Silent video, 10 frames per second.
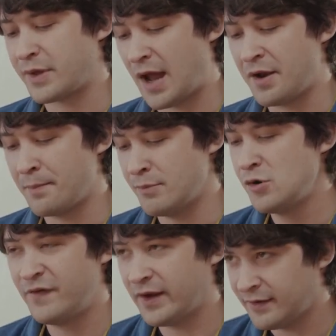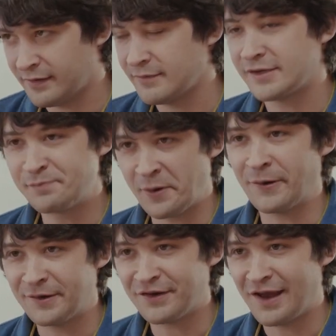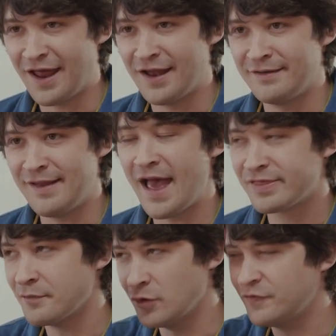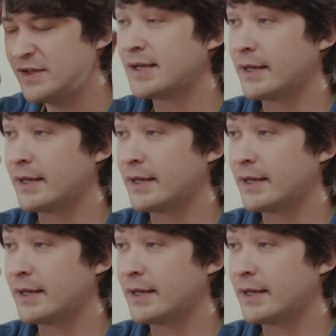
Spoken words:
kind of moving experience I had at the movies, I